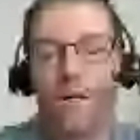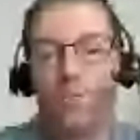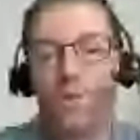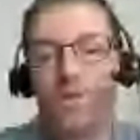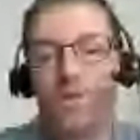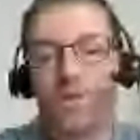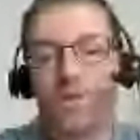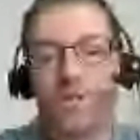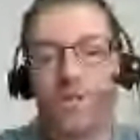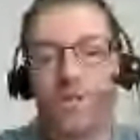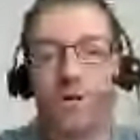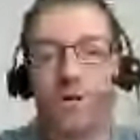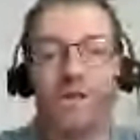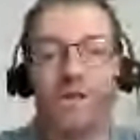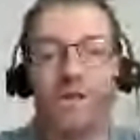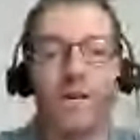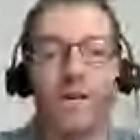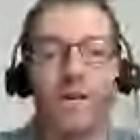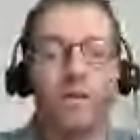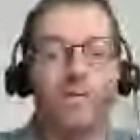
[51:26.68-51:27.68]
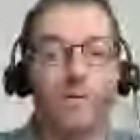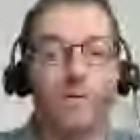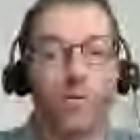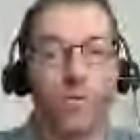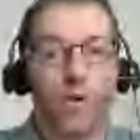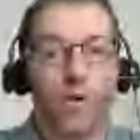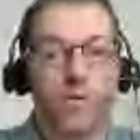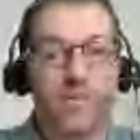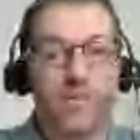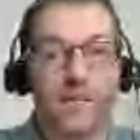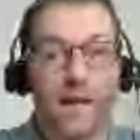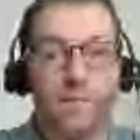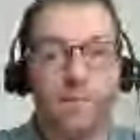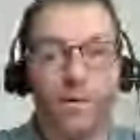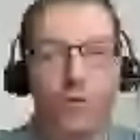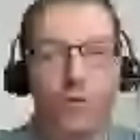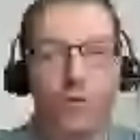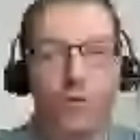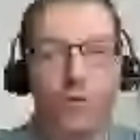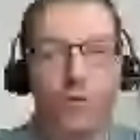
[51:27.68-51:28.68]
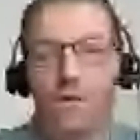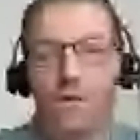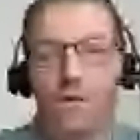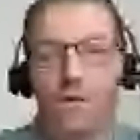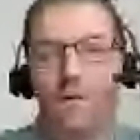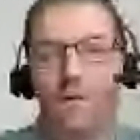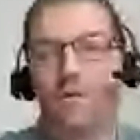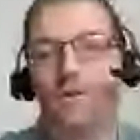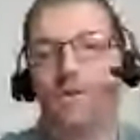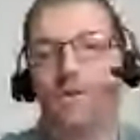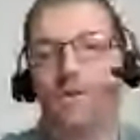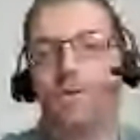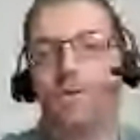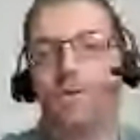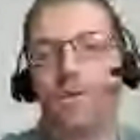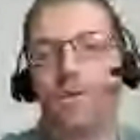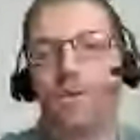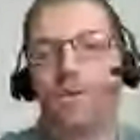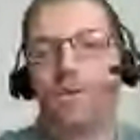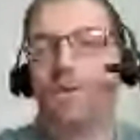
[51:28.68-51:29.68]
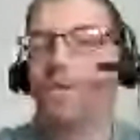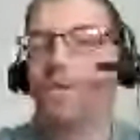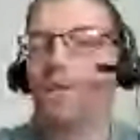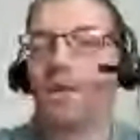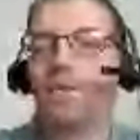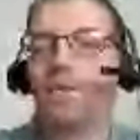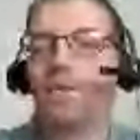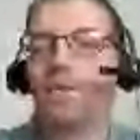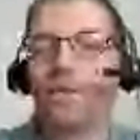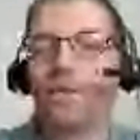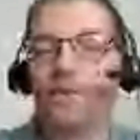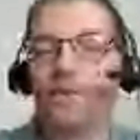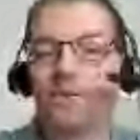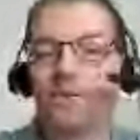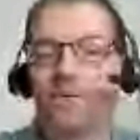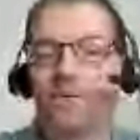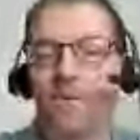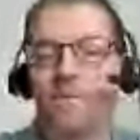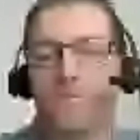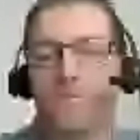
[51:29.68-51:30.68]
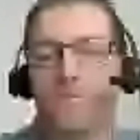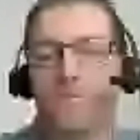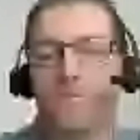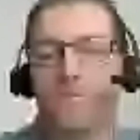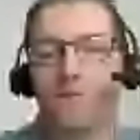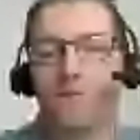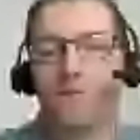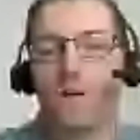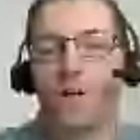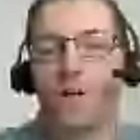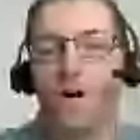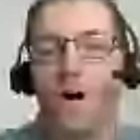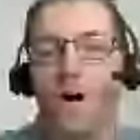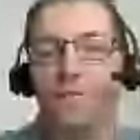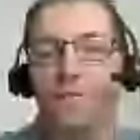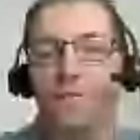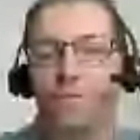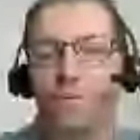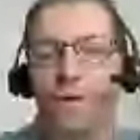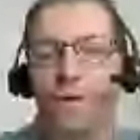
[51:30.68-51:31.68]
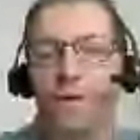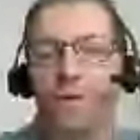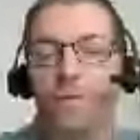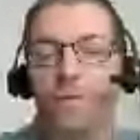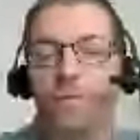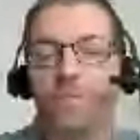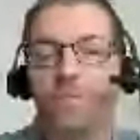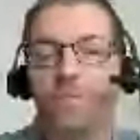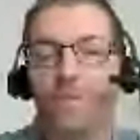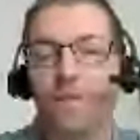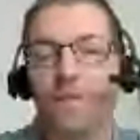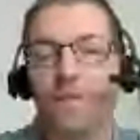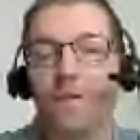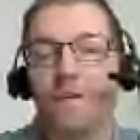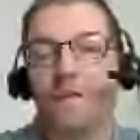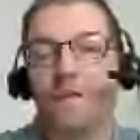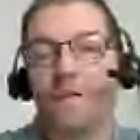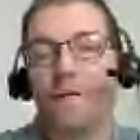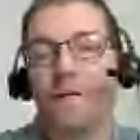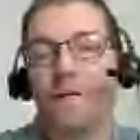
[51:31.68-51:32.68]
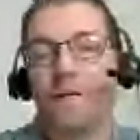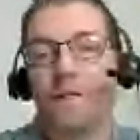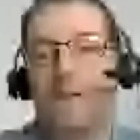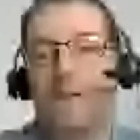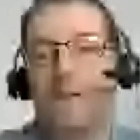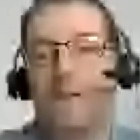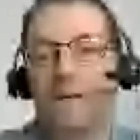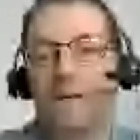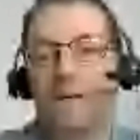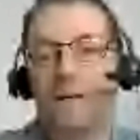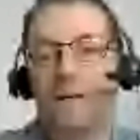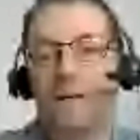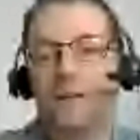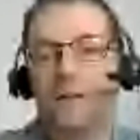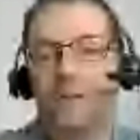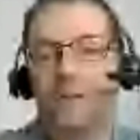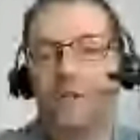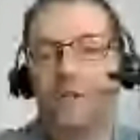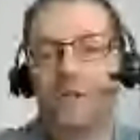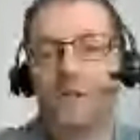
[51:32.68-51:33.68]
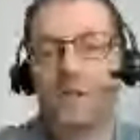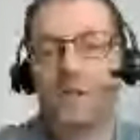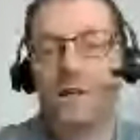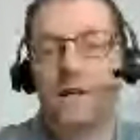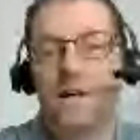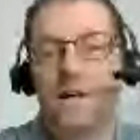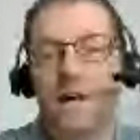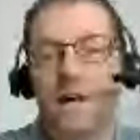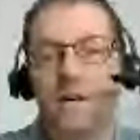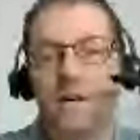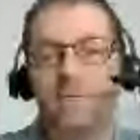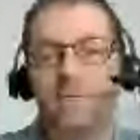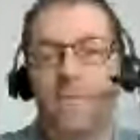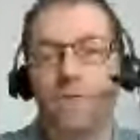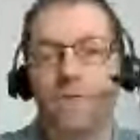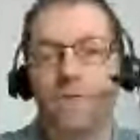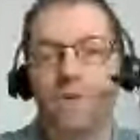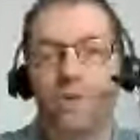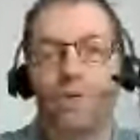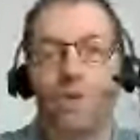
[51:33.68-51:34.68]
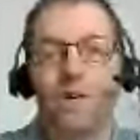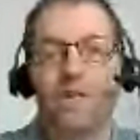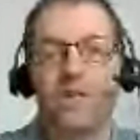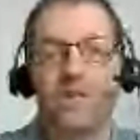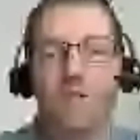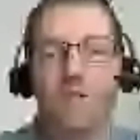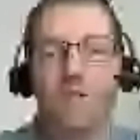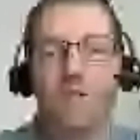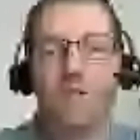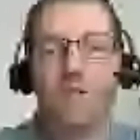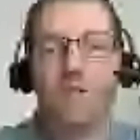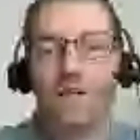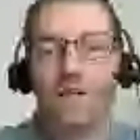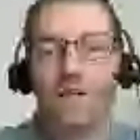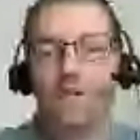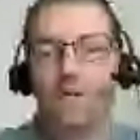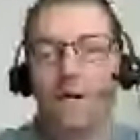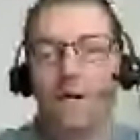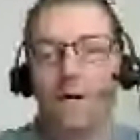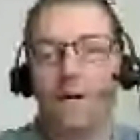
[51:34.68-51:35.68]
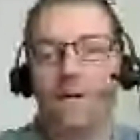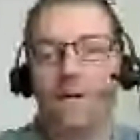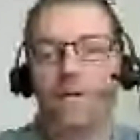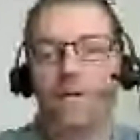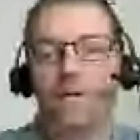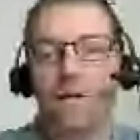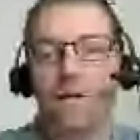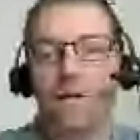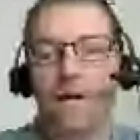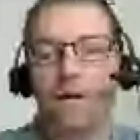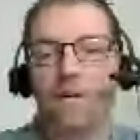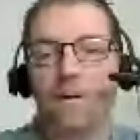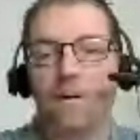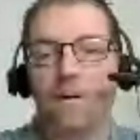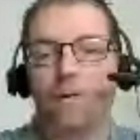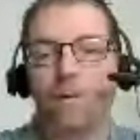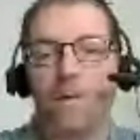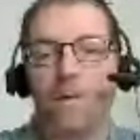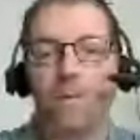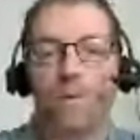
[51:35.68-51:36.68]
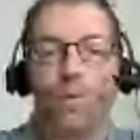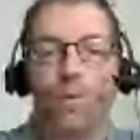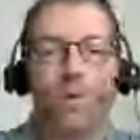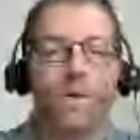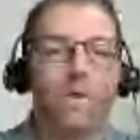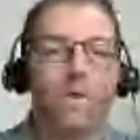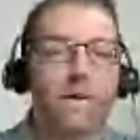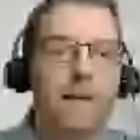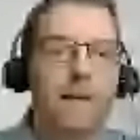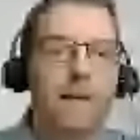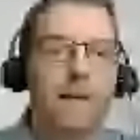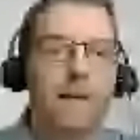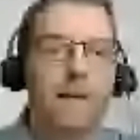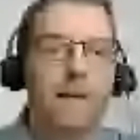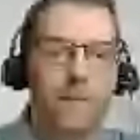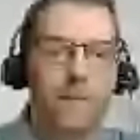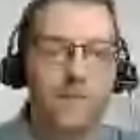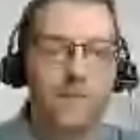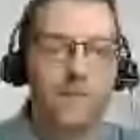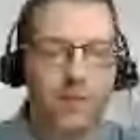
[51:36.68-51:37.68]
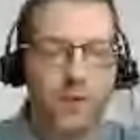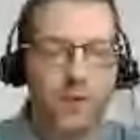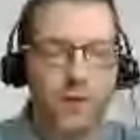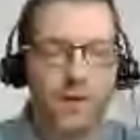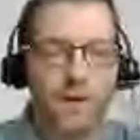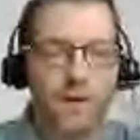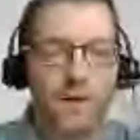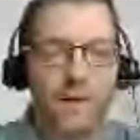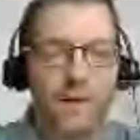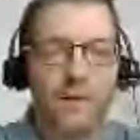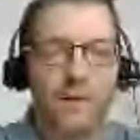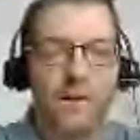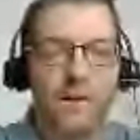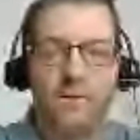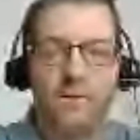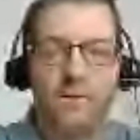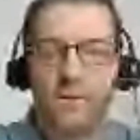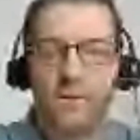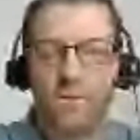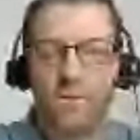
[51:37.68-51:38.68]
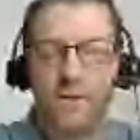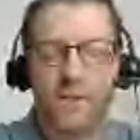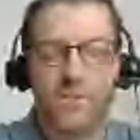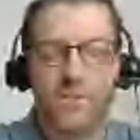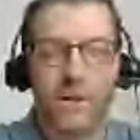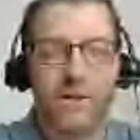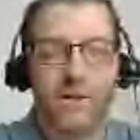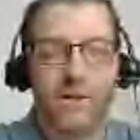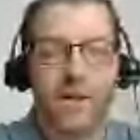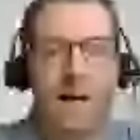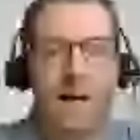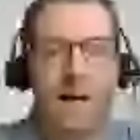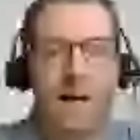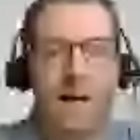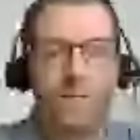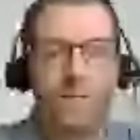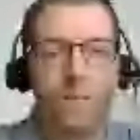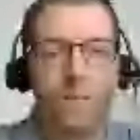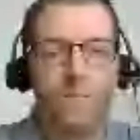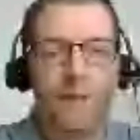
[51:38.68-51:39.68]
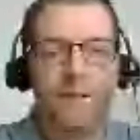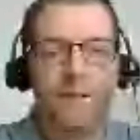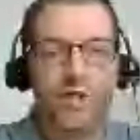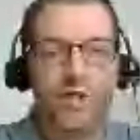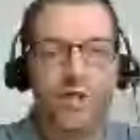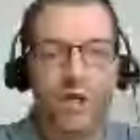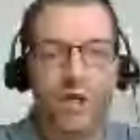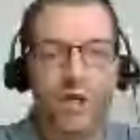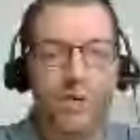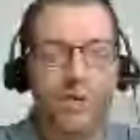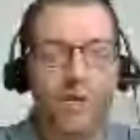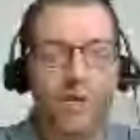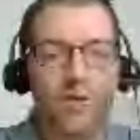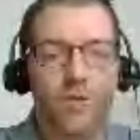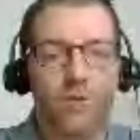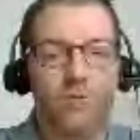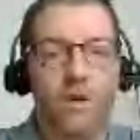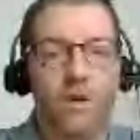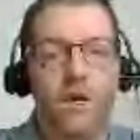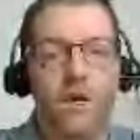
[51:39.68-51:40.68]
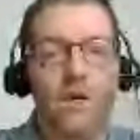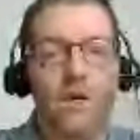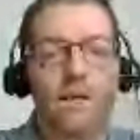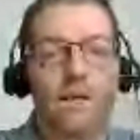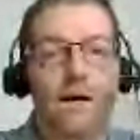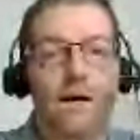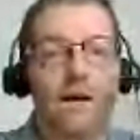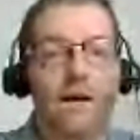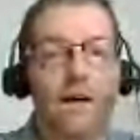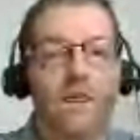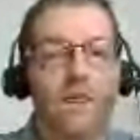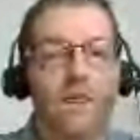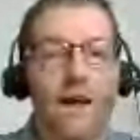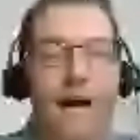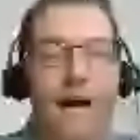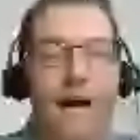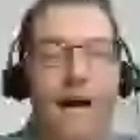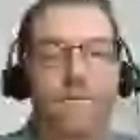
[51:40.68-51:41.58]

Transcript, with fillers: uh, we just shared the link for samples uh, for those of you that are looking for those from Stahls dot com as well. And it looks like I have most of the questions answered. However, now I remember one thing I promised to show you that I didn't. So I'm going to spend the last four minutes showing you uh,